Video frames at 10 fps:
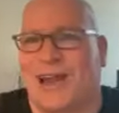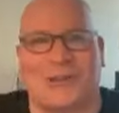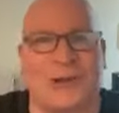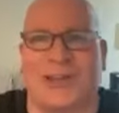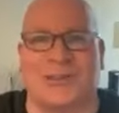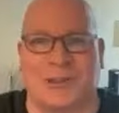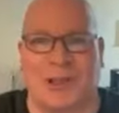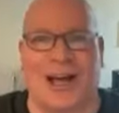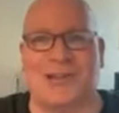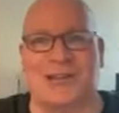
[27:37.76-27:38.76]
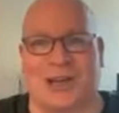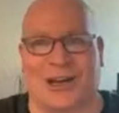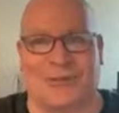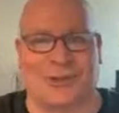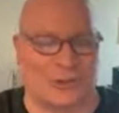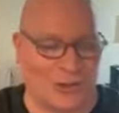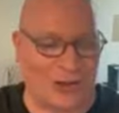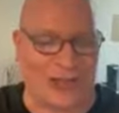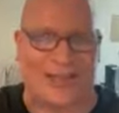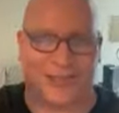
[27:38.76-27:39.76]
not looking at the logic of it they're
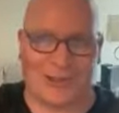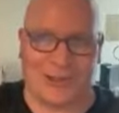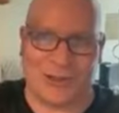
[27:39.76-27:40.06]
looking at the yeah.